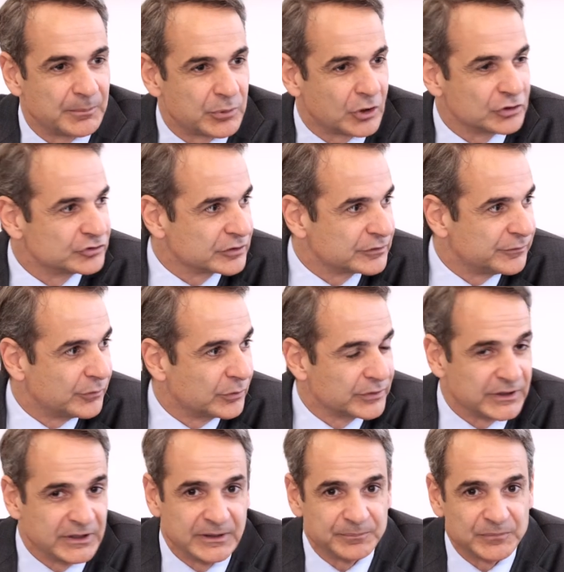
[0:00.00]
project for
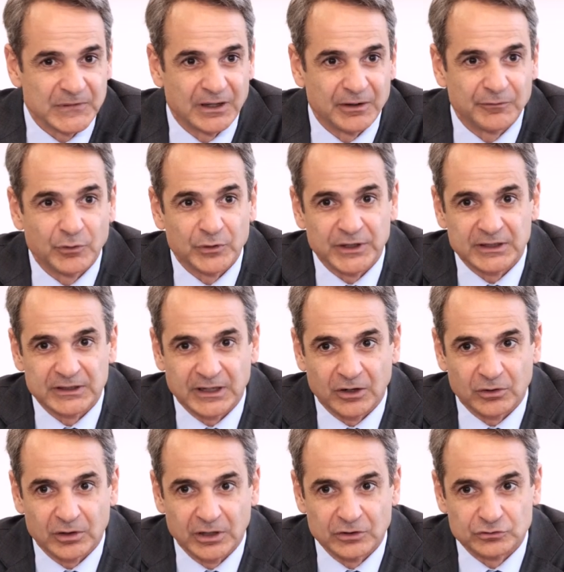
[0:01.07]
the, uh, for the
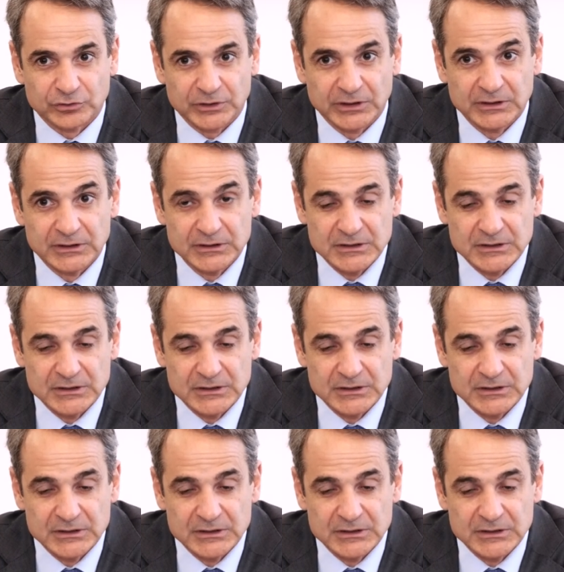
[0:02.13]
entire country.